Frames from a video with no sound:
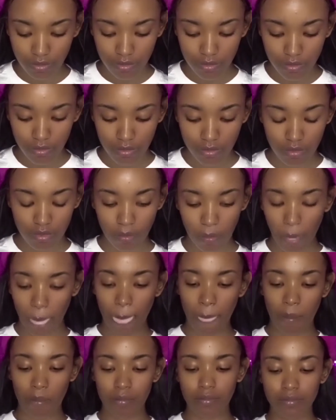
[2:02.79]
skin, which is
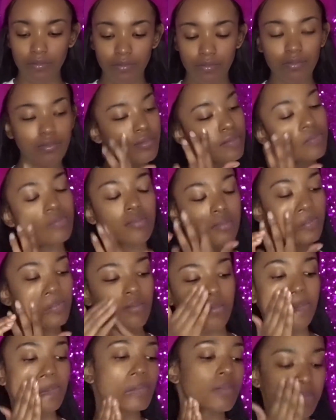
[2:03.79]
usually my
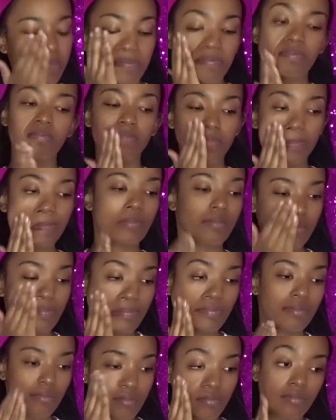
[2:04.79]
cheeks and my forehead.